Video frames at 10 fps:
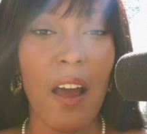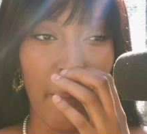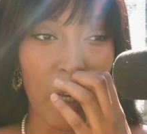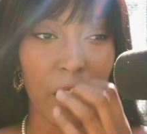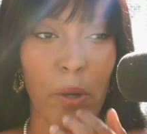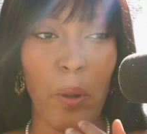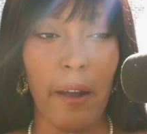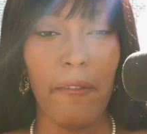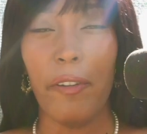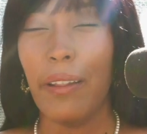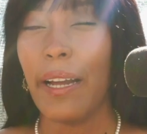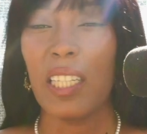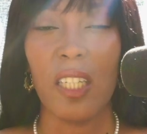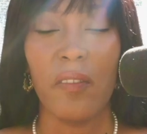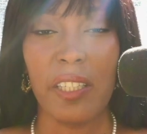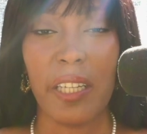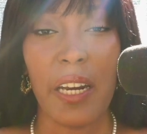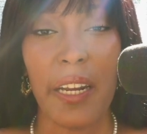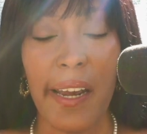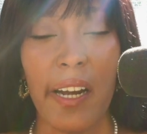and I'm also like a freelancer for
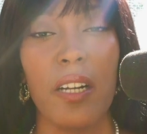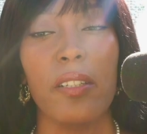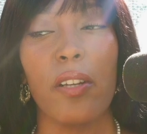skincare,